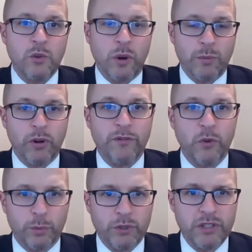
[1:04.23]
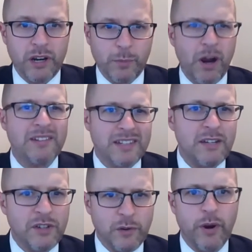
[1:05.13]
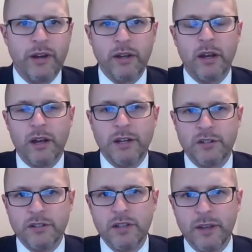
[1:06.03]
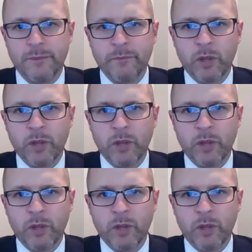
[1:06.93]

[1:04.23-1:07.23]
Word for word: to 1.4%, our positivity rate, uh, I should mm-hmm. say.